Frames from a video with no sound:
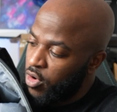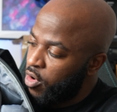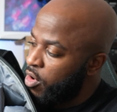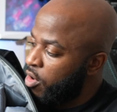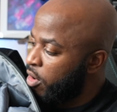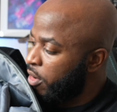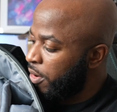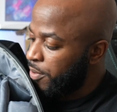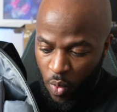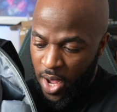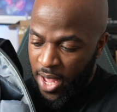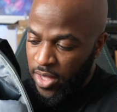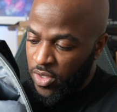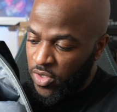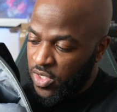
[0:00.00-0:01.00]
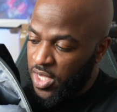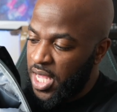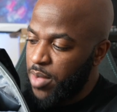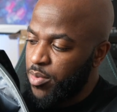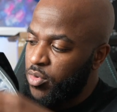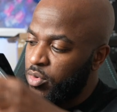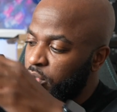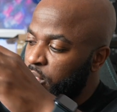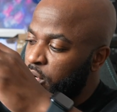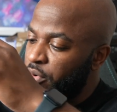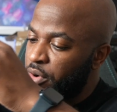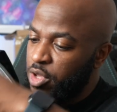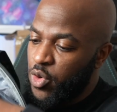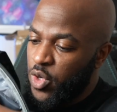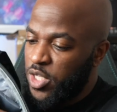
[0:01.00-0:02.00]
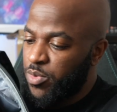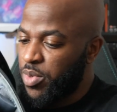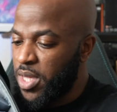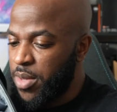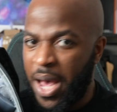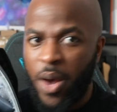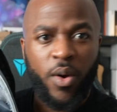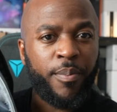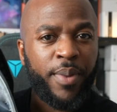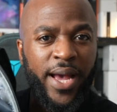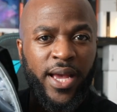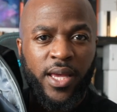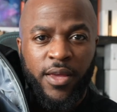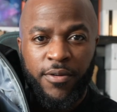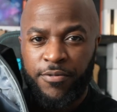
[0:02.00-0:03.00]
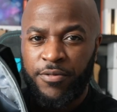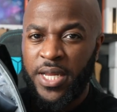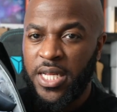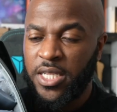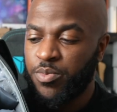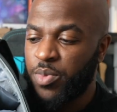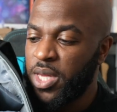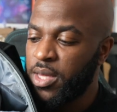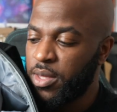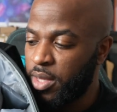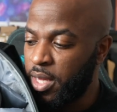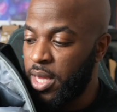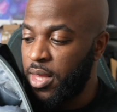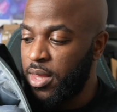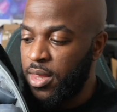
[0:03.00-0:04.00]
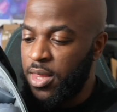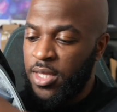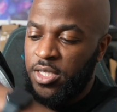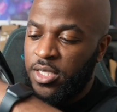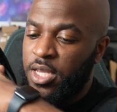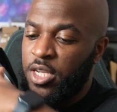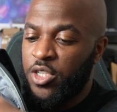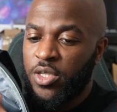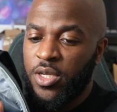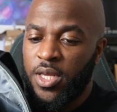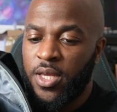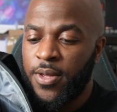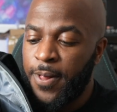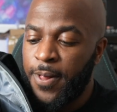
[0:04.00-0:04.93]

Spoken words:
or wires, cables, or a USB power bank if needs be in this section here.